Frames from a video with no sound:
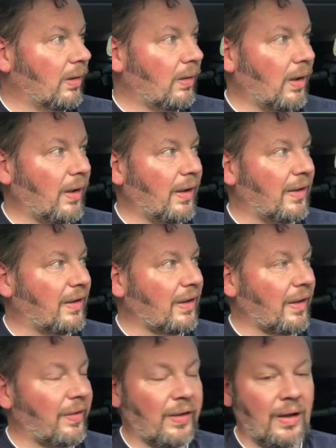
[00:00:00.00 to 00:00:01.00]
Right,
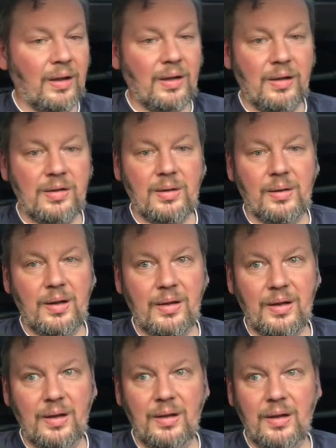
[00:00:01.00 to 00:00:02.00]
I think I shall
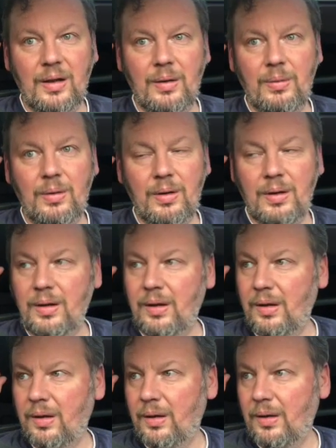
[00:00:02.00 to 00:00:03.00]
get in now
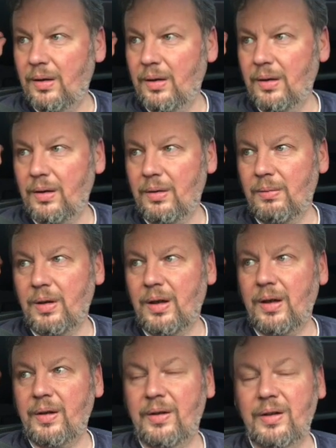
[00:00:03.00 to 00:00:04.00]
and go and
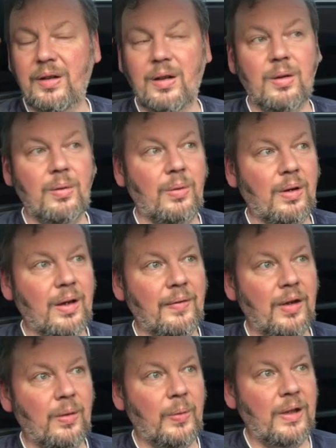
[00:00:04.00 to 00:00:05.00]
relax. So have a
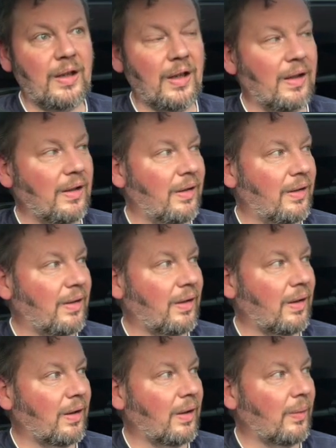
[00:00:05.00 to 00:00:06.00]
good weekend,
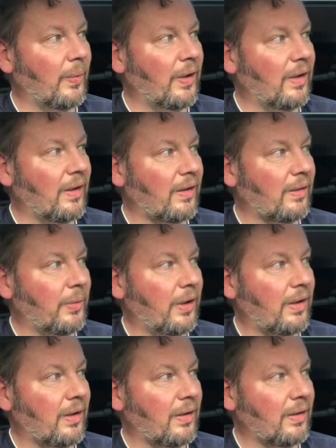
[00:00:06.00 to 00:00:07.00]
next week,
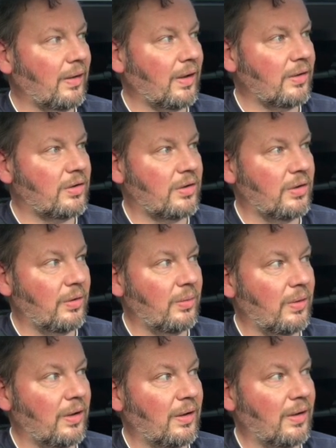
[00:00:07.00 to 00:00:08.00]
and I'll catch
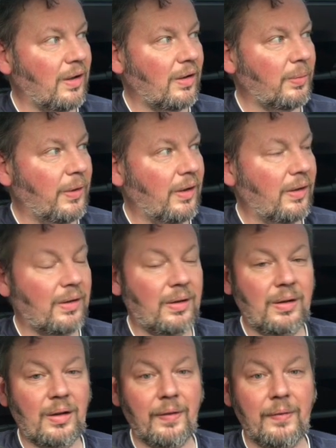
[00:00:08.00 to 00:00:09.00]
you in next week's
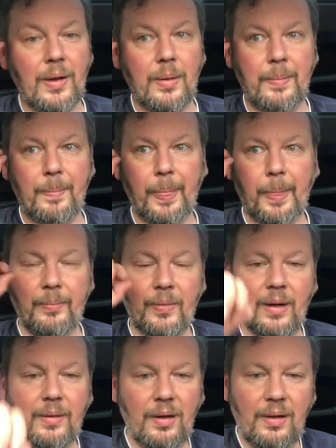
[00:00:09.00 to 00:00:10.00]
coffee vlog.
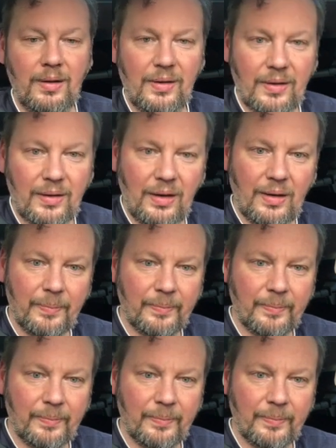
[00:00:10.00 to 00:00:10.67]
Okay, see ya.